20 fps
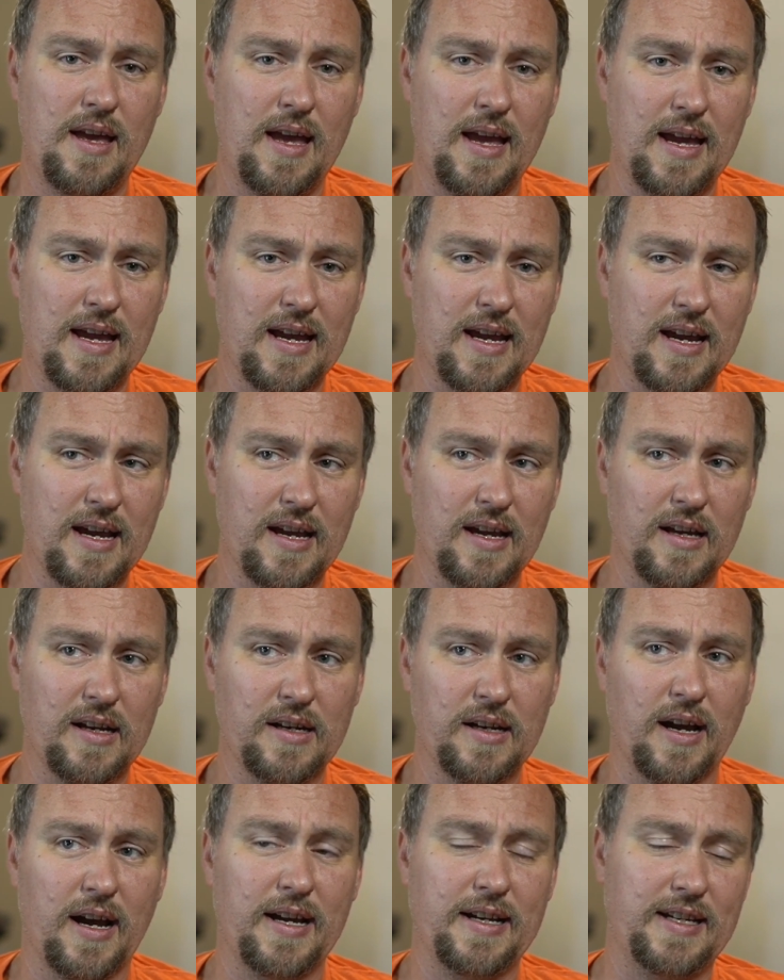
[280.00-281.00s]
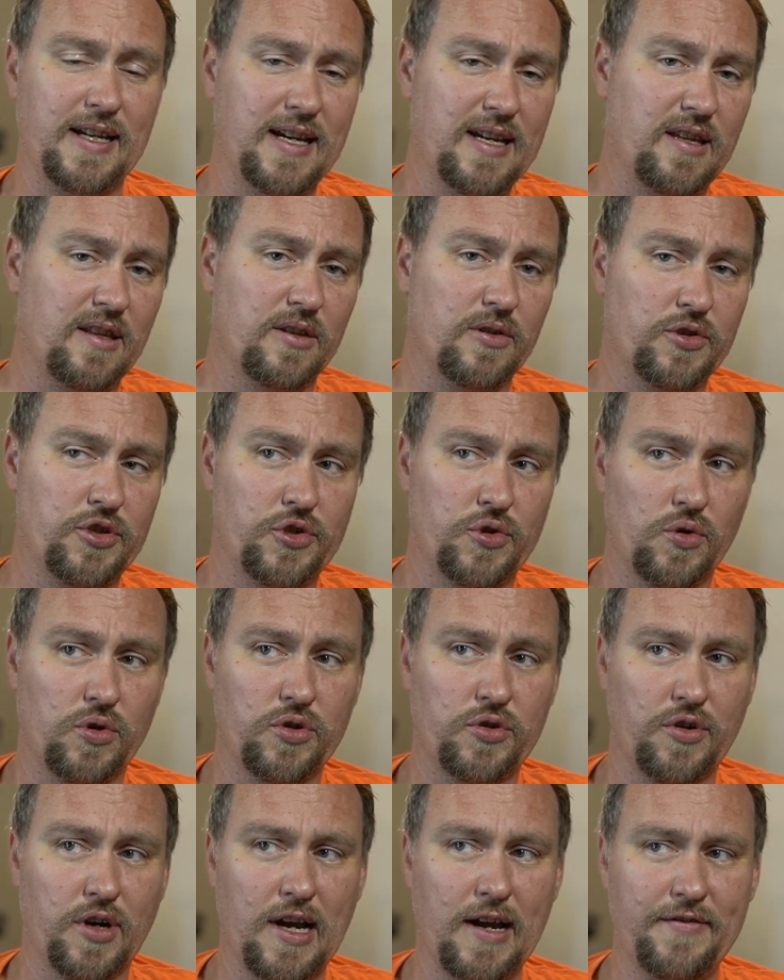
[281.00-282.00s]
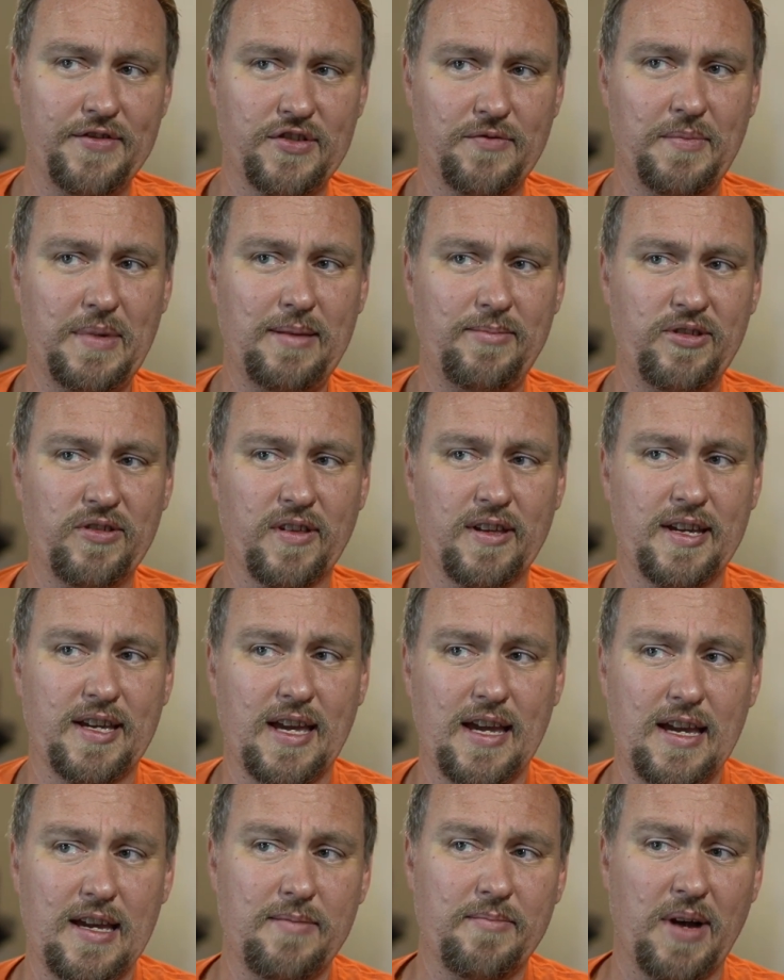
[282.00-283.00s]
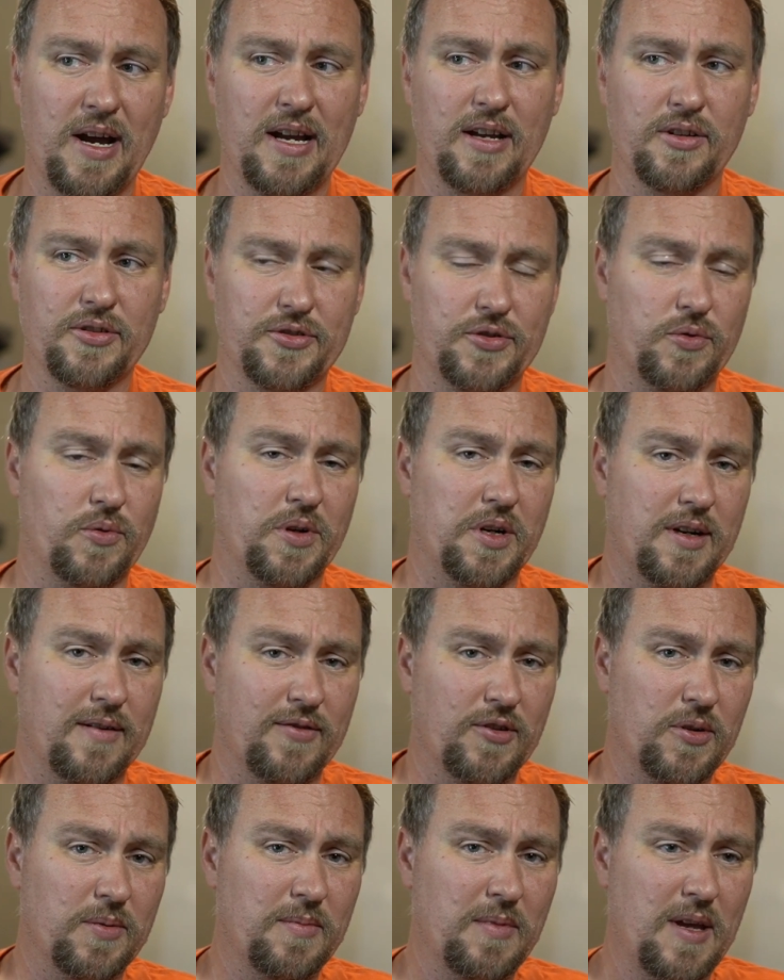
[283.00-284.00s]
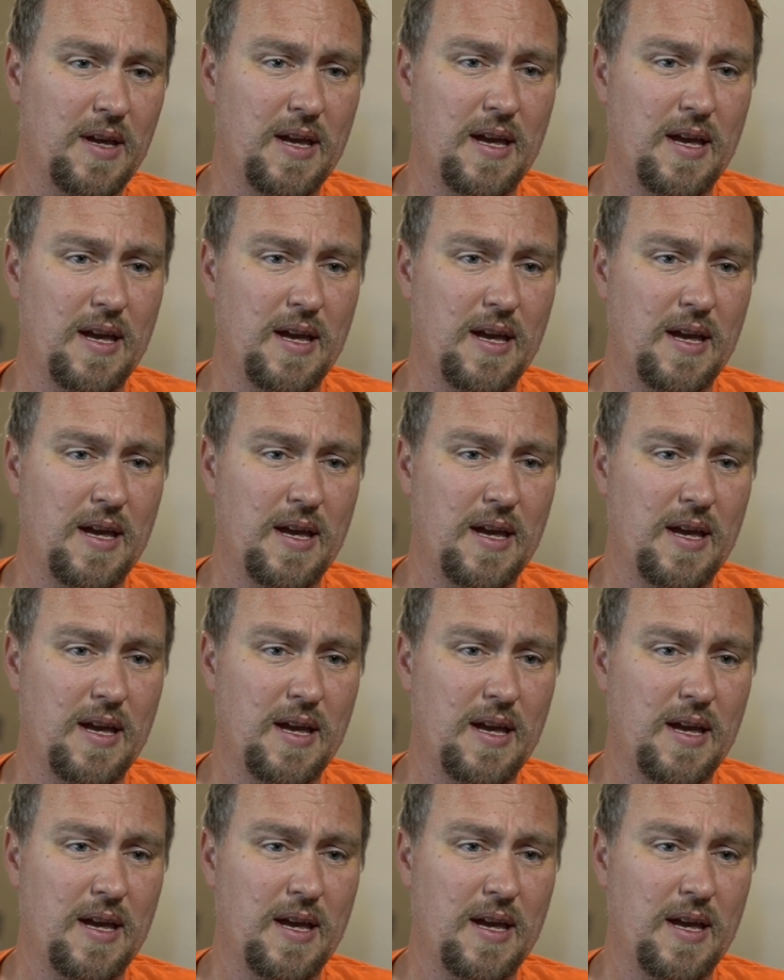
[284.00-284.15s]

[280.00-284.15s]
and I take those short drives, maybe like 8 miles or whatever,